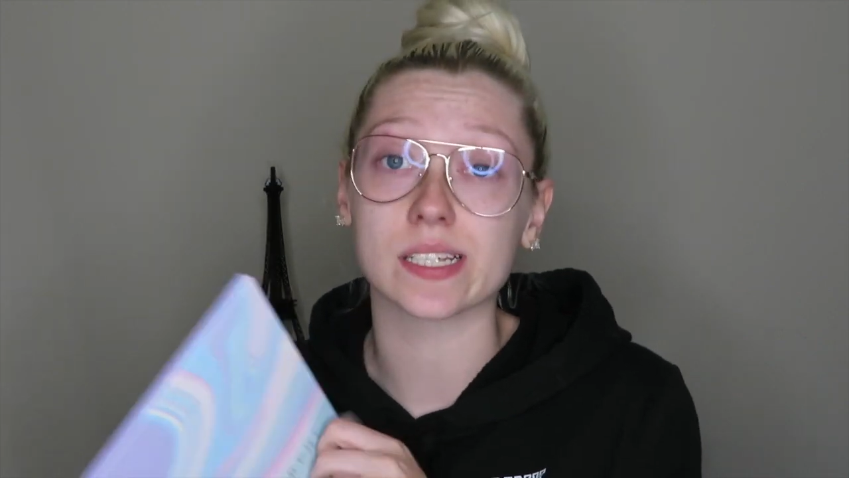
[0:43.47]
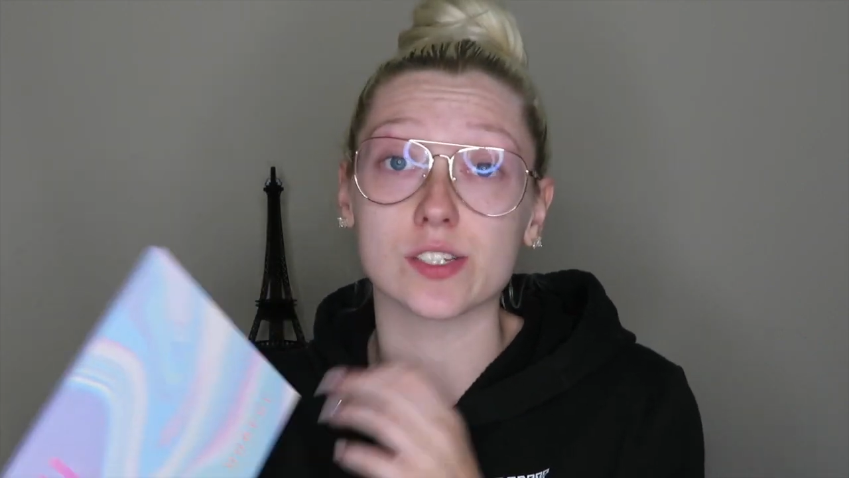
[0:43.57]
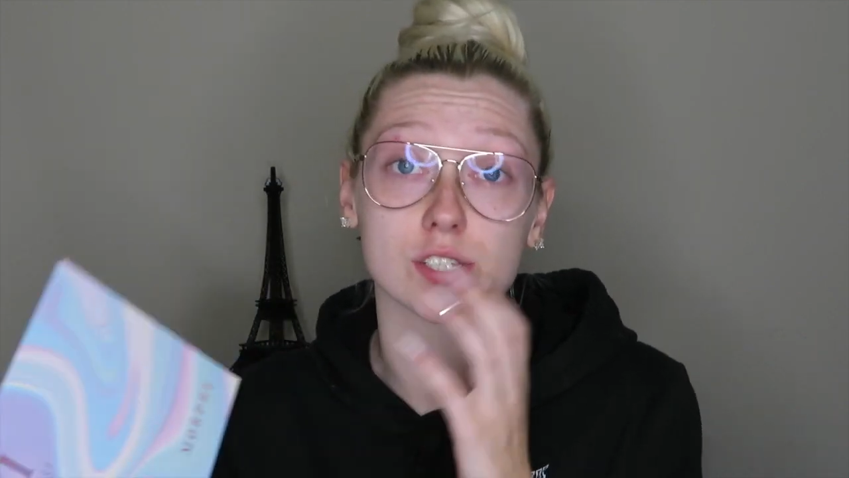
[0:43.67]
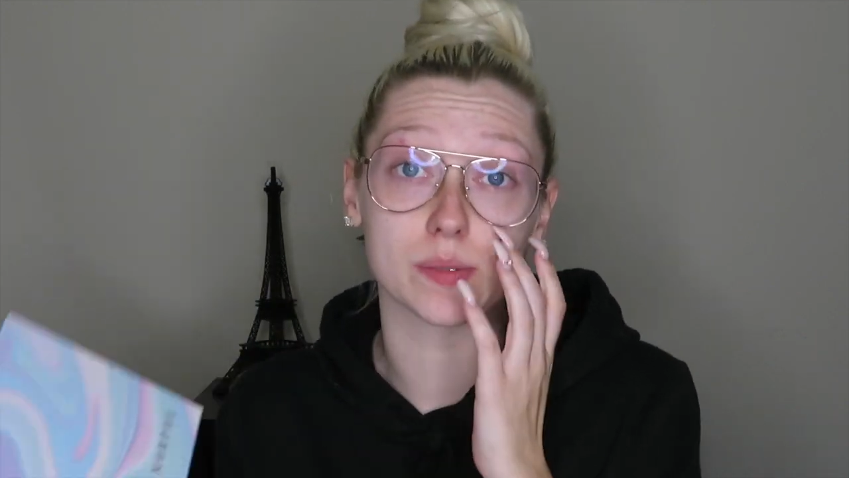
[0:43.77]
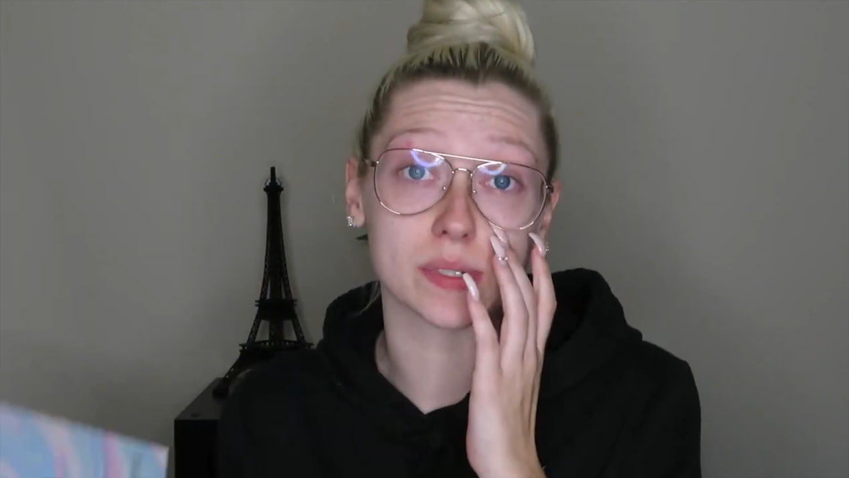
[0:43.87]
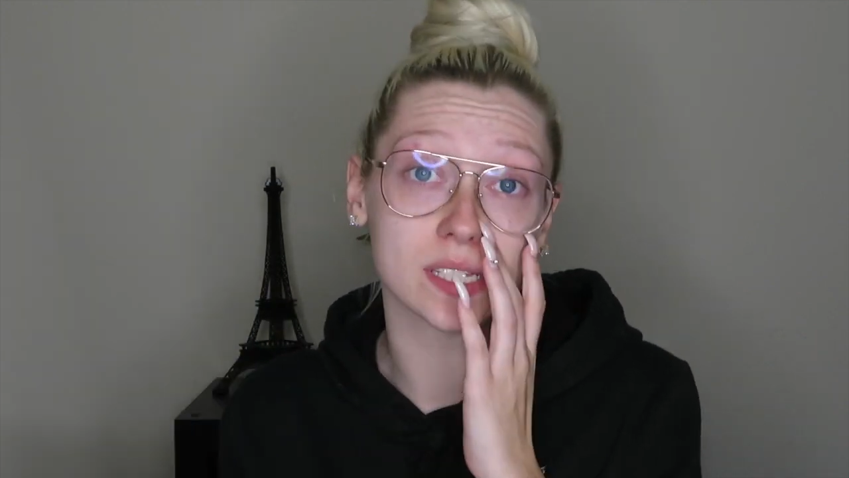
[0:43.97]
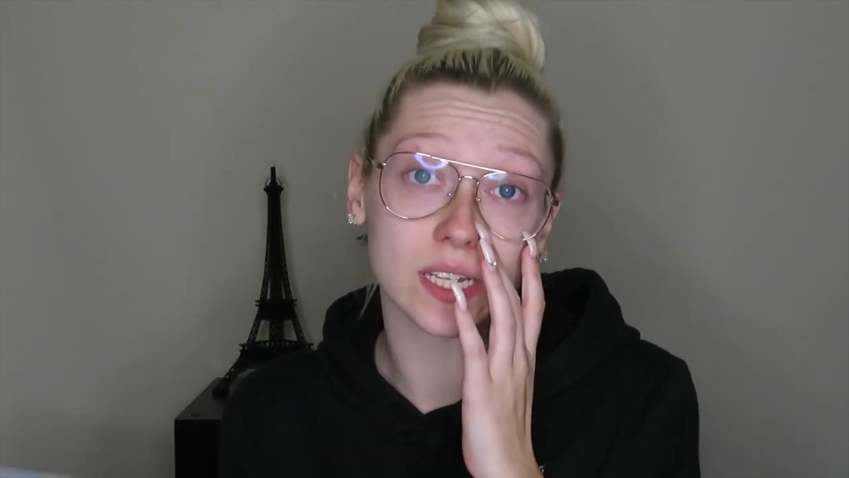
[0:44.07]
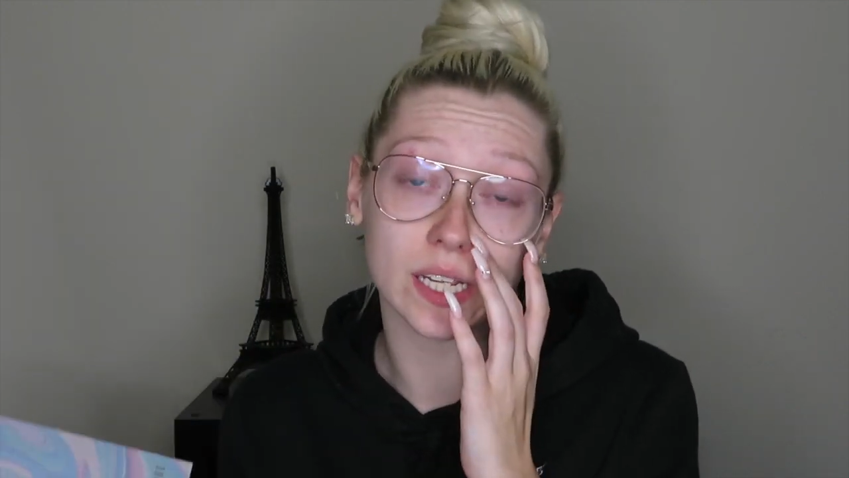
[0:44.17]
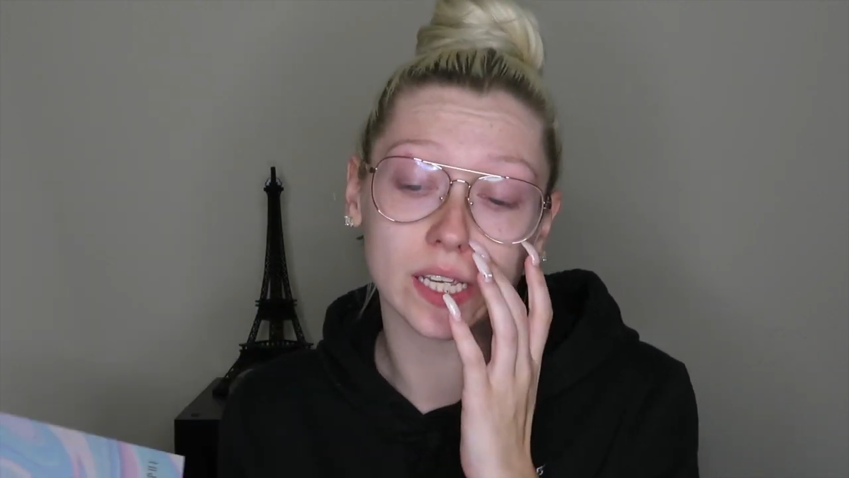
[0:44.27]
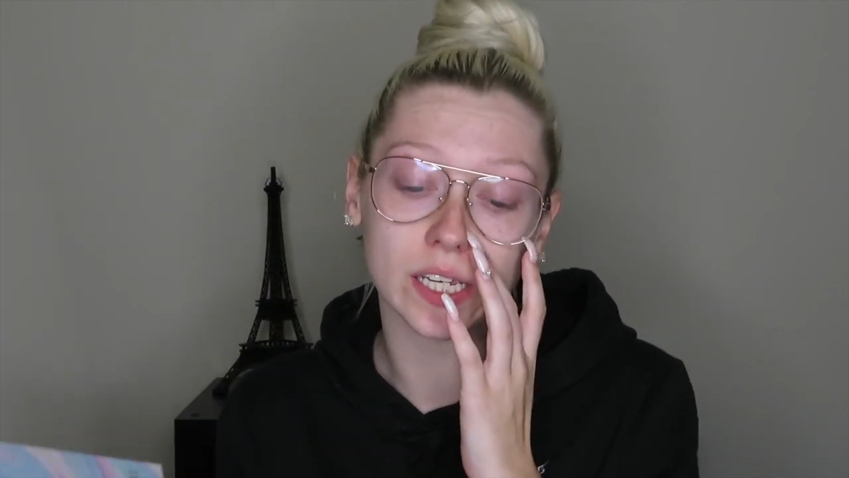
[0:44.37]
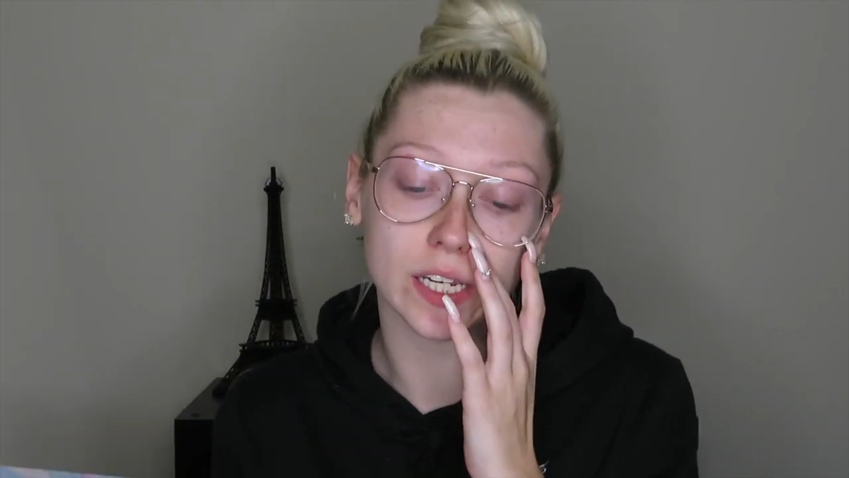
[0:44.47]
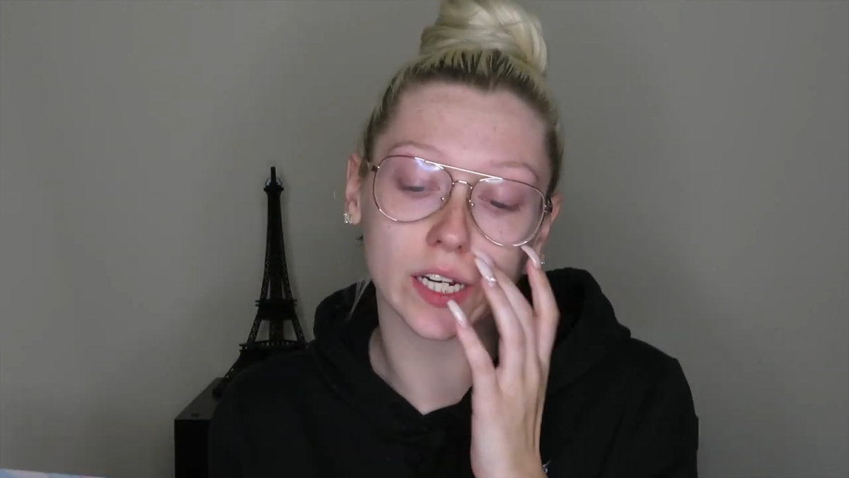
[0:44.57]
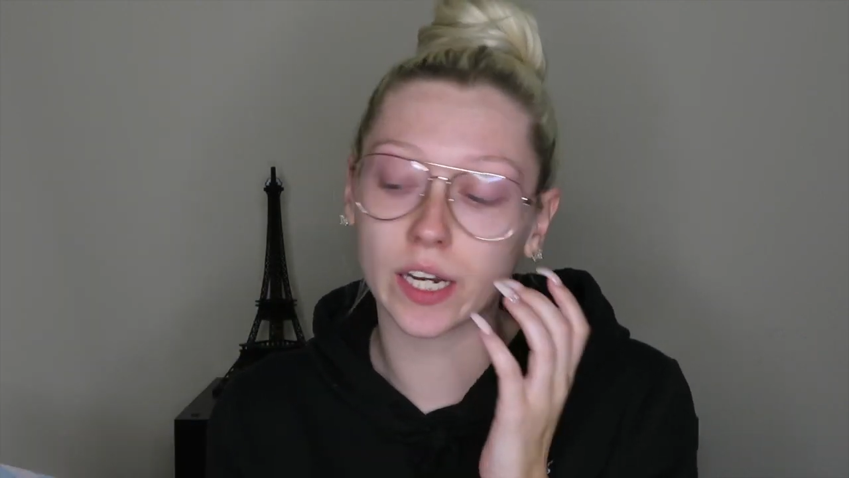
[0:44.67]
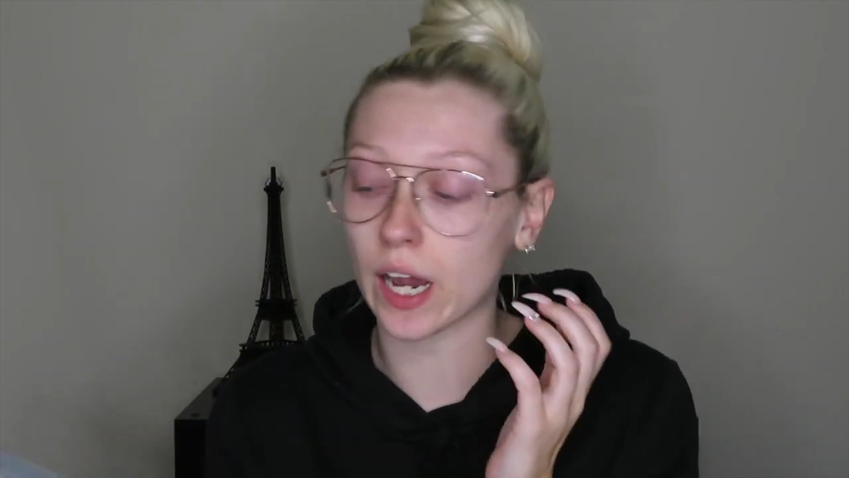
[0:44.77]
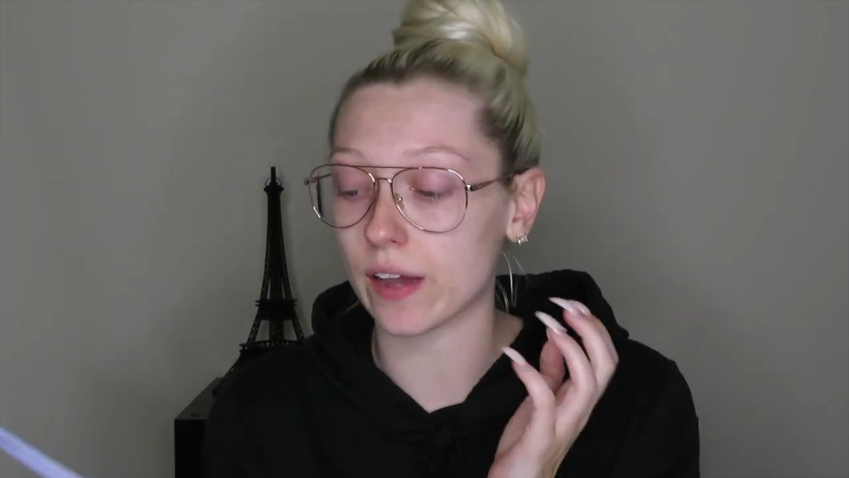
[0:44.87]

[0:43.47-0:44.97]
It has just been sitting here.